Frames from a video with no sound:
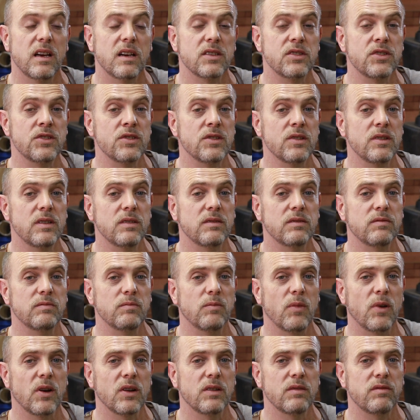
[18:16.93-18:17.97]
I should have
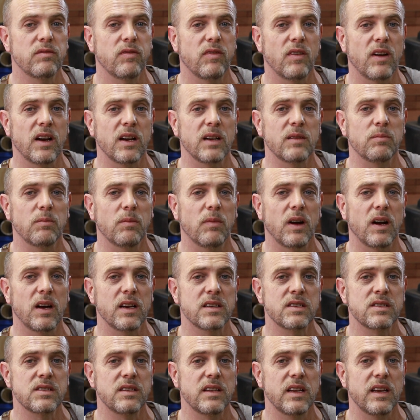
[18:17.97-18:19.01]
modified my
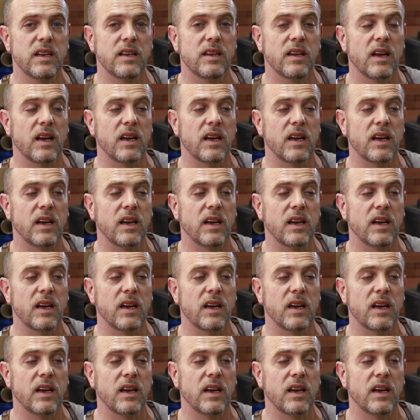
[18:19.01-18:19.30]
sled